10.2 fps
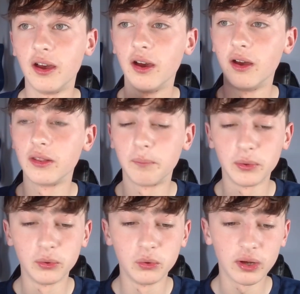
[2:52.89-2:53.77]
The
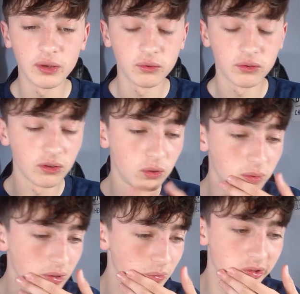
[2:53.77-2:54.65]
ball, it was
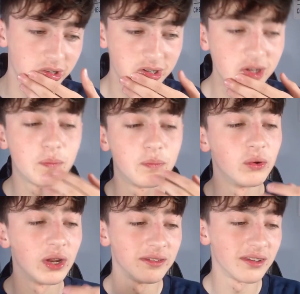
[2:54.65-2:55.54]
a good
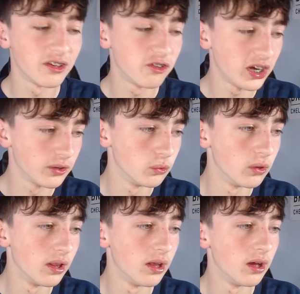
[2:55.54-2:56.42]
ball into the
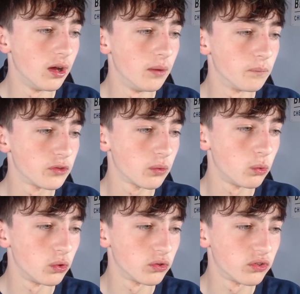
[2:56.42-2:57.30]
channel
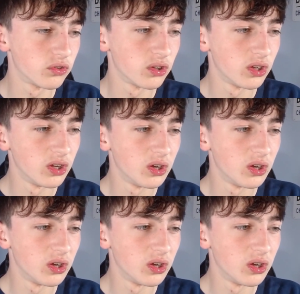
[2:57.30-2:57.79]
towards,